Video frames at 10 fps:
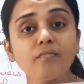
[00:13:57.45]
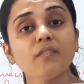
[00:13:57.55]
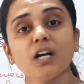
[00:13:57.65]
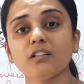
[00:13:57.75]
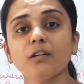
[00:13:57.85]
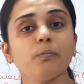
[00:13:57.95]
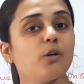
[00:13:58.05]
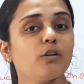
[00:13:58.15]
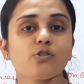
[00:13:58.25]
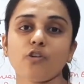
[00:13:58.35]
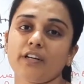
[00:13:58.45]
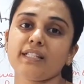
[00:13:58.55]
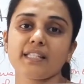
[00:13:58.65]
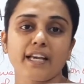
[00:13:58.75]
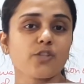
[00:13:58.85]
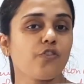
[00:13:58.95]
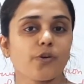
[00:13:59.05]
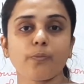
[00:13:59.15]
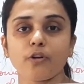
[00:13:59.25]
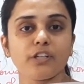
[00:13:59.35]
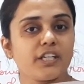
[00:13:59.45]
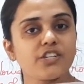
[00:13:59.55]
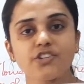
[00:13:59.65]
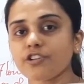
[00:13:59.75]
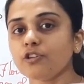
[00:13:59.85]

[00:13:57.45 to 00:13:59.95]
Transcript: other birds or insects for pollination?